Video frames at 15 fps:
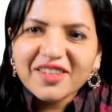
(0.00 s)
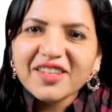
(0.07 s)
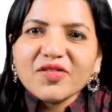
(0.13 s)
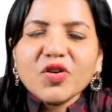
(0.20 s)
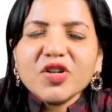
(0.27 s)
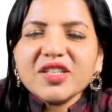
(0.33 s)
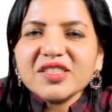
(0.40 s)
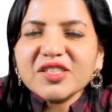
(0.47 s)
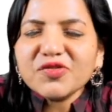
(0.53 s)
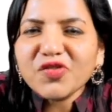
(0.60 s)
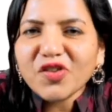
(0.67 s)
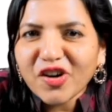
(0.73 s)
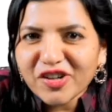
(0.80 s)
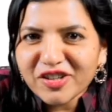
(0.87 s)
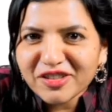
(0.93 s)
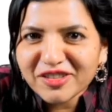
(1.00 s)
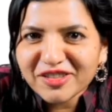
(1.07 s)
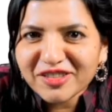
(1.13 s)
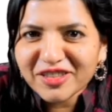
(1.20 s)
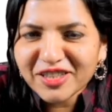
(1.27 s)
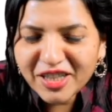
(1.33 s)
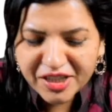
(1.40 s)
What is it for?
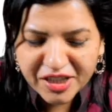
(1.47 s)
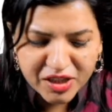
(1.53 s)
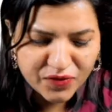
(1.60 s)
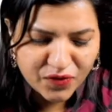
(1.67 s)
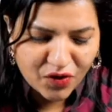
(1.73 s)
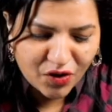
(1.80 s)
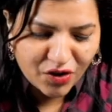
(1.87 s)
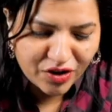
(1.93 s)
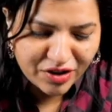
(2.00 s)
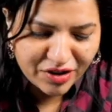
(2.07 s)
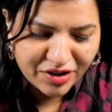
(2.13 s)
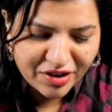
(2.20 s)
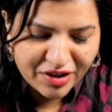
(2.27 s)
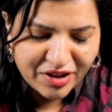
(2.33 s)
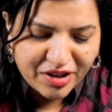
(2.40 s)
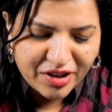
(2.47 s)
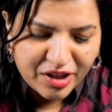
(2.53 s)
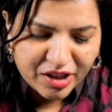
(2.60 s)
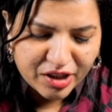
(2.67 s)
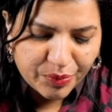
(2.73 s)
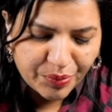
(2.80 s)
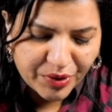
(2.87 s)
It is for
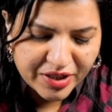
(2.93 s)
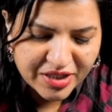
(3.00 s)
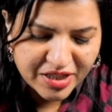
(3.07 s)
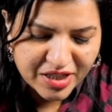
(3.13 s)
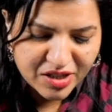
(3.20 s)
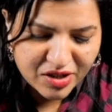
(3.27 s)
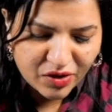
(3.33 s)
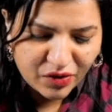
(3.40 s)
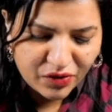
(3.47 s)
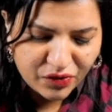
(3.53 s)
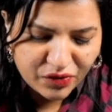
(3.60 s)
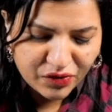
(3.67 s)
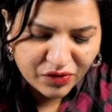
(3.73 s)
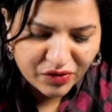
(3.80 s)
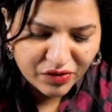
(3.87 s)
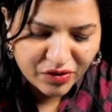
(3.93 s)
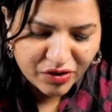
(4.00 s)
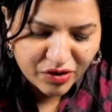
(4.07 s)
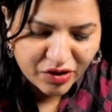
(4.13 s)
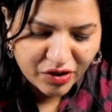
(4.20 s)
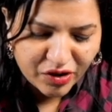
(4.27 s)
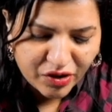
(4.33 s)
the presence of
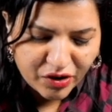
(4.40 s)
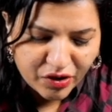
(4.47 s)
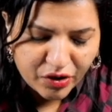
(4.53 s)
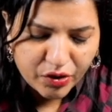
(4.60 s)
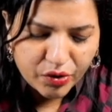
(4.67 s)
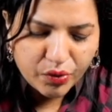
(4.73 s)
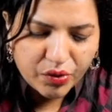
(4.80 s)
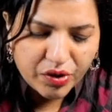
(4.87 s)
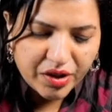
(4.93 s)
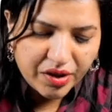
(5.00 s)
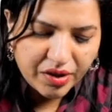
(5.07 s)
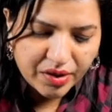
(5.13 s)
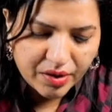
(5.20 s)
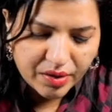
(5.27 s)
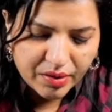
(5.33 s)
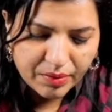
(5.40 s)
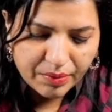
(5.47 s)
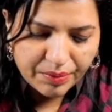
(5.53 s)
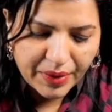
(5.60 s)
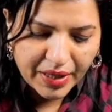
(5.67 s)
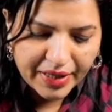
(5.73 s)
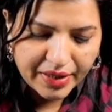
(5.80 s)
urine
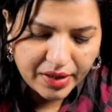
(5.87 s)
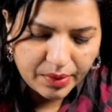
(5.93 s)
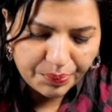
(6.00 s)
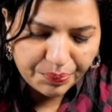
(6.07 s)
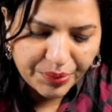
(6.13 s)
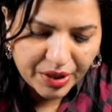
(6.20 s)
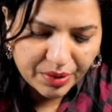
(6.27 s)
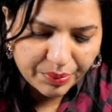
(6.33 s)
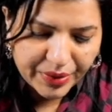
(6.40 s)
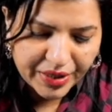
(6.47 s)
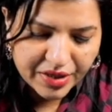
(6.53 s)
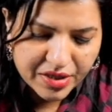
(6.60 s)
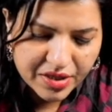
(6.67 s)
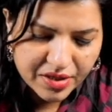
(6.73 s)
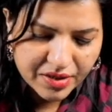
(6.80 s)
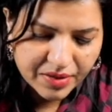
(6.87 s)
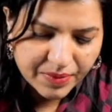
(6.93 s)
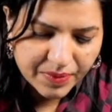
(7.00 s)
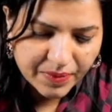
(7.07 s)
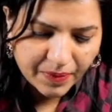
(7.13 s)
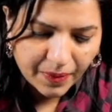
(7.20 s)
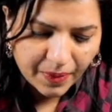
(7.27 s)
bile pigment.
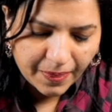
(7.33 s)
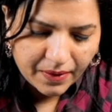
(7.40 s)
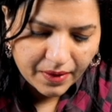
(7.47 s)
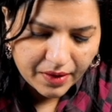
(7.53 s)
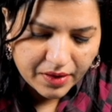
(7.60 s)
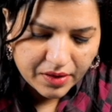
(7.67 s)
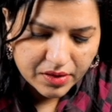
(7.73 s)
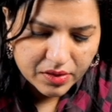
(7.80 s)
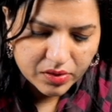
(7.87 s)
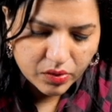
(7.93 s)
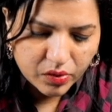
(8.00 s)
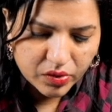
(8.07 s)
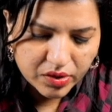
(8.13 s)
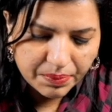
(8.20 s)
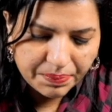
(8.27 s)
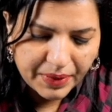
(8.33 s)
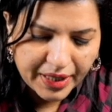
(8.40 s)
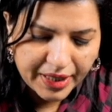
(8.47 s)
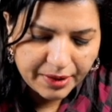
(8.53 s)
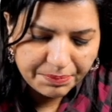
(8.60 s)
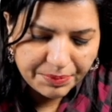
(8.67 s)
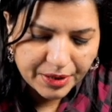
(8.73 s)
So the
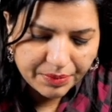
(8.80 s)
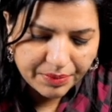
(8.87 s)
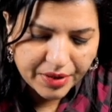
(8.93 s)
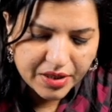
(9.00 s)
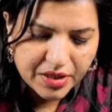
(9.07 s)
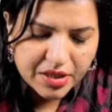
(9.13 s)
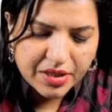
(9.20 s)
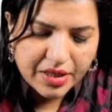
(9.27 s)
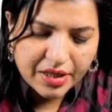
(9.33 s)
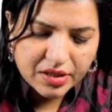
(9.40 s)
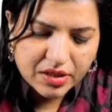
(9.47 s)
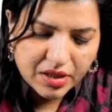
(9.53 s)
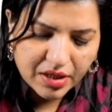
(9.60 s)
bile pigment that